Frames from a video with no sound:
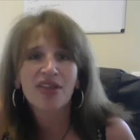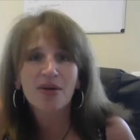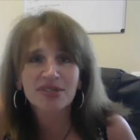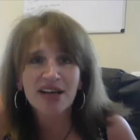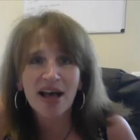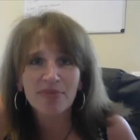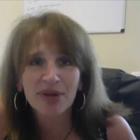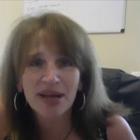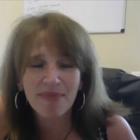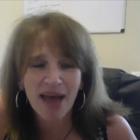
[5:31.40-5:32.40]
was a
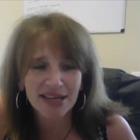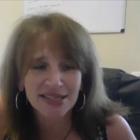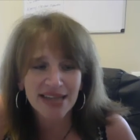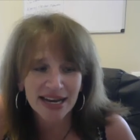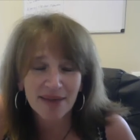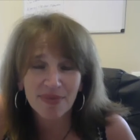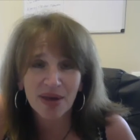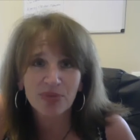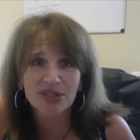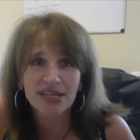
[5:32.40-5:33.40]
company, Max Stadium,
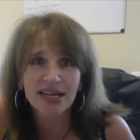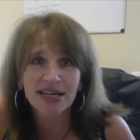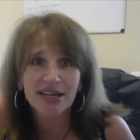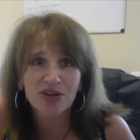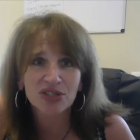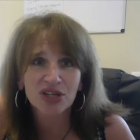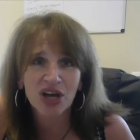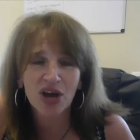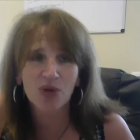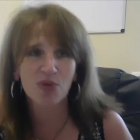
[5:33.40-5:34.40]
that presented years
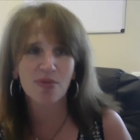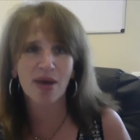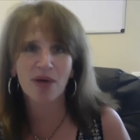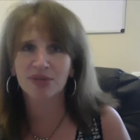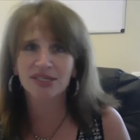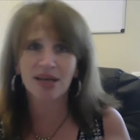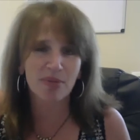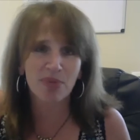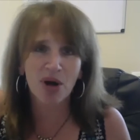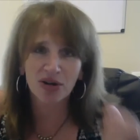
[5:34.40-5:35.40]
ago who met with
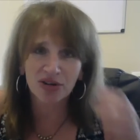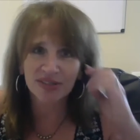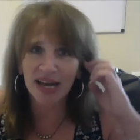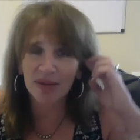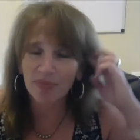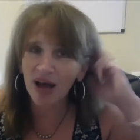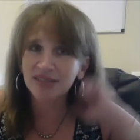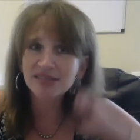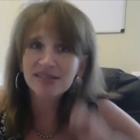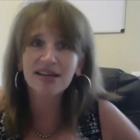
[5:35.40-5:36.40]
Summit Partners out of
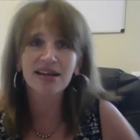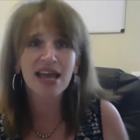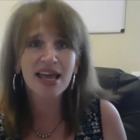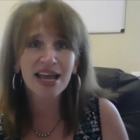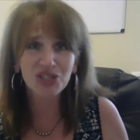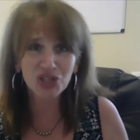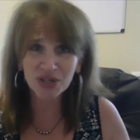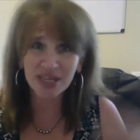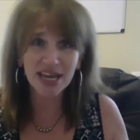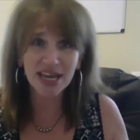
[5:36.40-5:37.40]
Boston. It
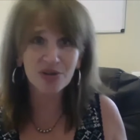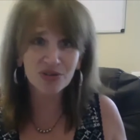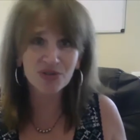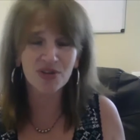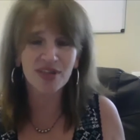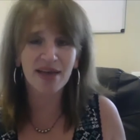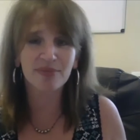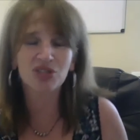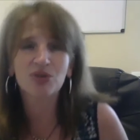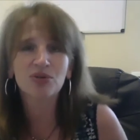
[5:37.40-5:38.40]
took years for
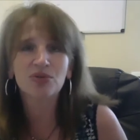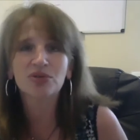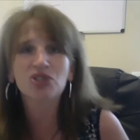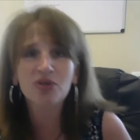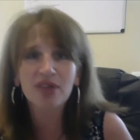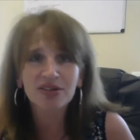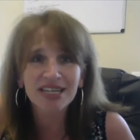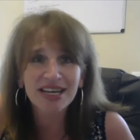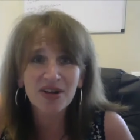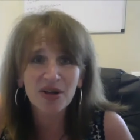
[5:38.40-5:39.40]
them to do their
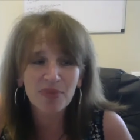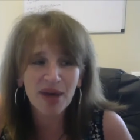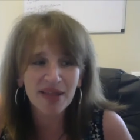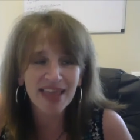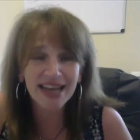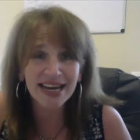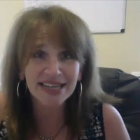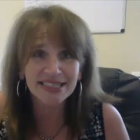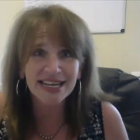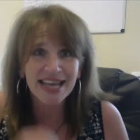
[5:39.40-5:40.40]
deal, but they
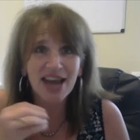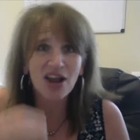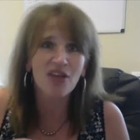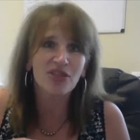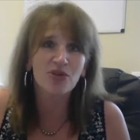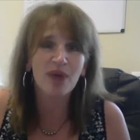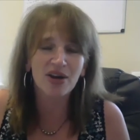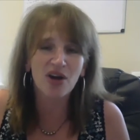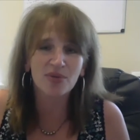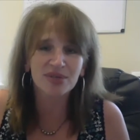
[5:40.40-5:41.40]
needed to get on the
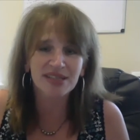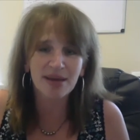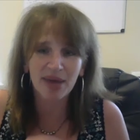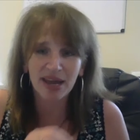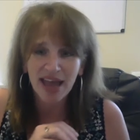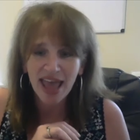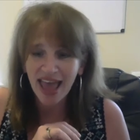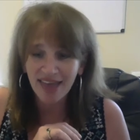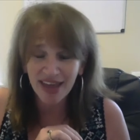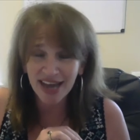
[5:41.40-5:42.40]
radar with Summit,
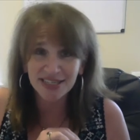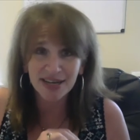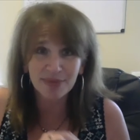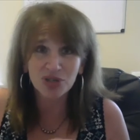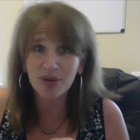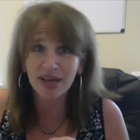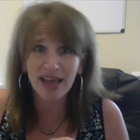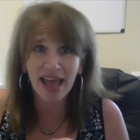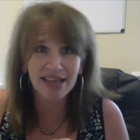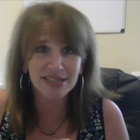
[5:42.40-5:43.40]
and they ended up doing
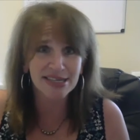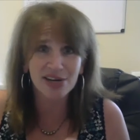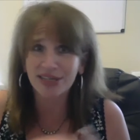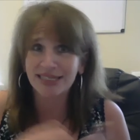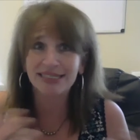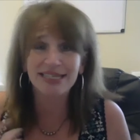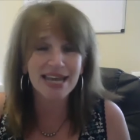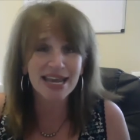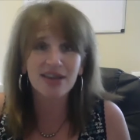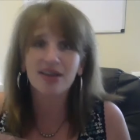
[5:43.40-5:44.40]
a Series
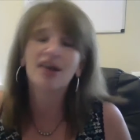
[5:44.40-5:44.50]
D